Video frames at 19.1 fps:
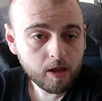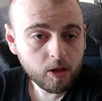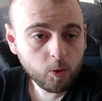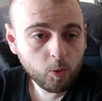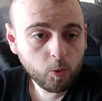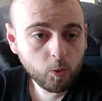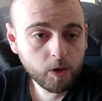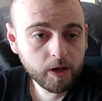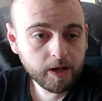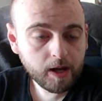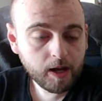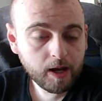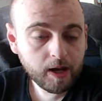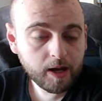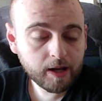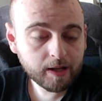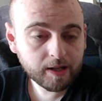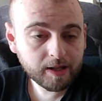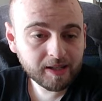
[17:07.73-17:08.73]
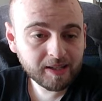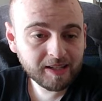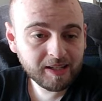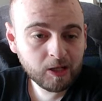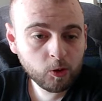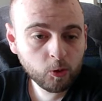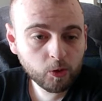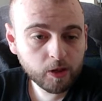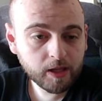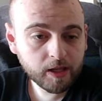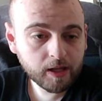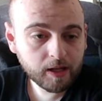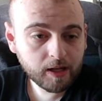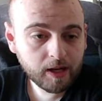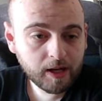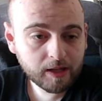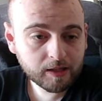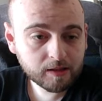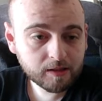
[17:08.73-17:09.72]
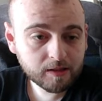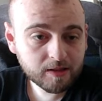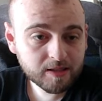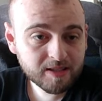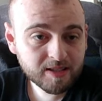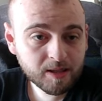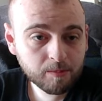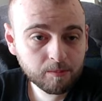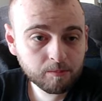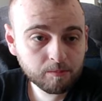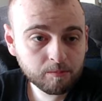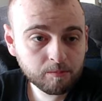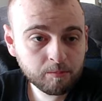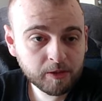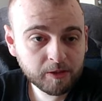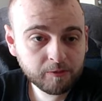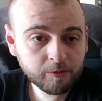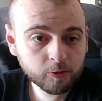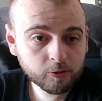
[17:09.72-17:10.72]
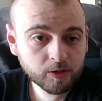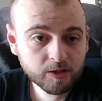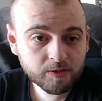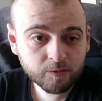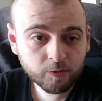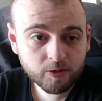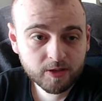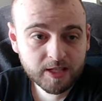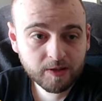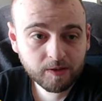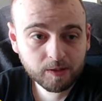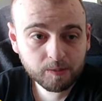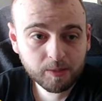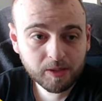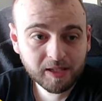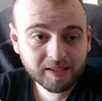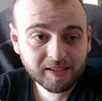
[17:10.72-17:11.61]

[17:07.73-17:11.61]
we are looking at some midfielders for 7 million.